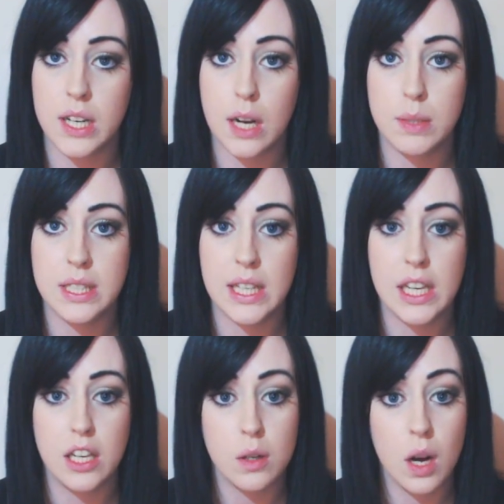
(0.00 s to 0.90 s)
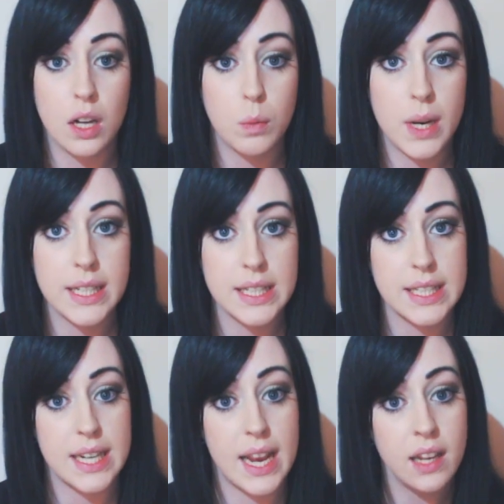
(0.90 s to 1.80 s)
and I will see you on
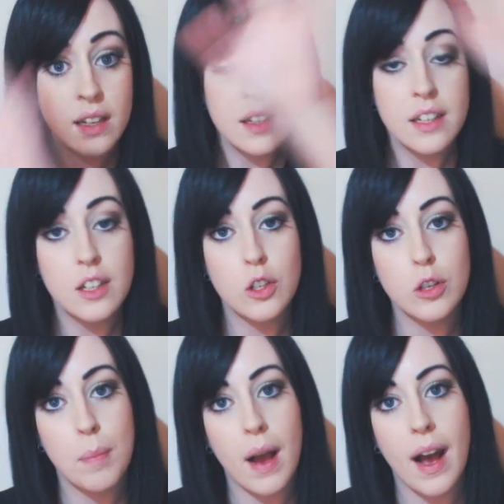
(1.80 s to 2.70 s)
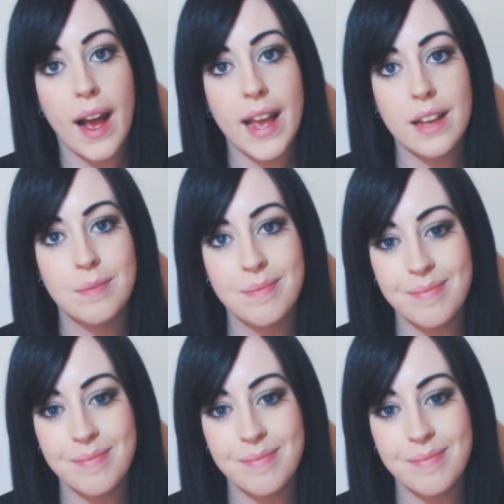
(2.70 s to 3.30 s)
Wednesday. Goodbye.